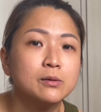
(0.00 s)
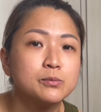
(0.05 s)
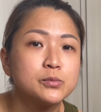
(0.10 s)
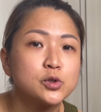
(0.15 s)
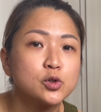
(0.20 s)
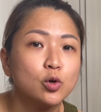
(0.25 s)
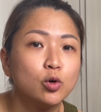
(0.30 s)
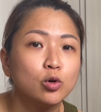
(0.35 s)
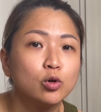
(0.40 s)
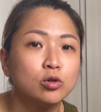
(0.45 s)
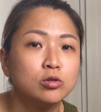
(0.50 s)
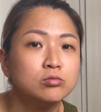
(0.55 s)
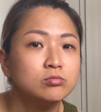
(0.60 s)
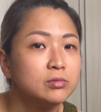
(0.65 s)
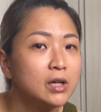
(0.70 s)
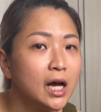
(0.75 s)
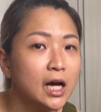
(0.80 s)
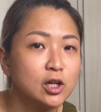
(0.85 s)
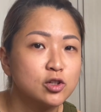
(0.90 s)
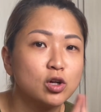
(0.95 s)
So
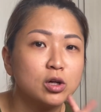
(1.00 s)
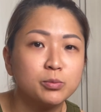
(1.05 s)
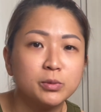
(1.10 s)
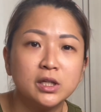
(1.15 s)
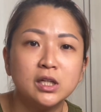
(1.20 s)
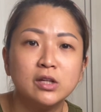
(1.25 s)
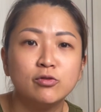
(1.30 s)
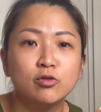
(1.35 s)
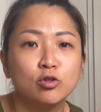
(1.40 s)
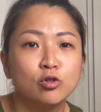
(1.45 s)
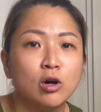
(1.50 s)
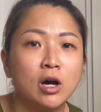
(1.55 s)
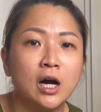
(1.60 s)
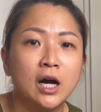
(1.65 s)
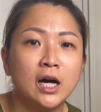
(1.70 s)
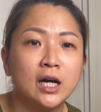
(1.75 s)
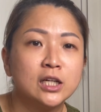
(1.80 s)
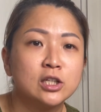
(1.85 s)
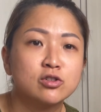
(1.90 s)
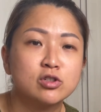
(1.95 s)
yeah, join me if you
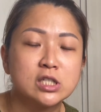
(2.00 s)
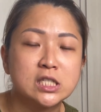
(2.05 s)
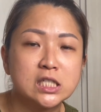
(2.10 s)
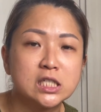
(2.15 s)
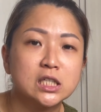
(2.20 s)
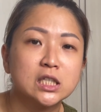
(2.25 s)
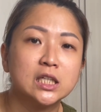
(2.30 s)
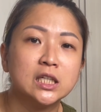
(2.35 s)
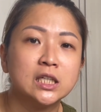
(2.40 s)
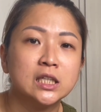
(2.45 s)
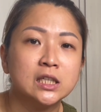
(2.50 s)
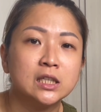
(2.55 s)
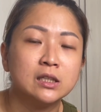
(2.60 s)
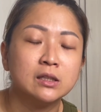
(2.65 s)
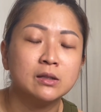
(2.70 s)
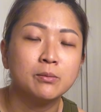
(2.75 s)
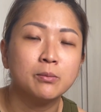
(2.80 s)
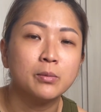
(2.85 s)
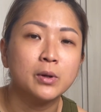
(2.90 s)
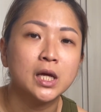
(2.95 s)
are interested in
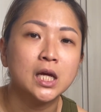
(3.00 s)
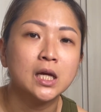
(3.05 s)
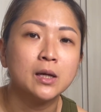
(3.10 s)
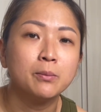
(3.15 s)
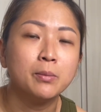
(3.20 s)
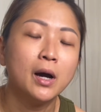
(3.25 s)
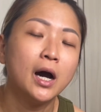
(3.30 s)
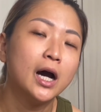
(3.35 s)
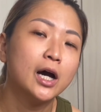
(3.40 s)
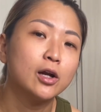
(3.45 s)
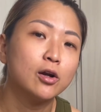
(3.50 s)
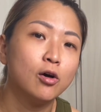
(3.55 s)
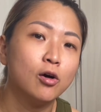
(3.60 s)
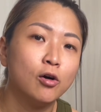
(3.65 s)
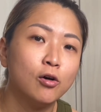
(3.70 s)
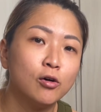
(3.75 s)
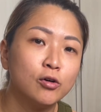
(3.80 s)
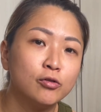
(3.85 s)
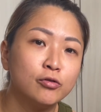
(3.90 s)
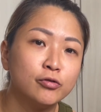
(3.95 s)
being part
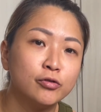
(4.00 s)
of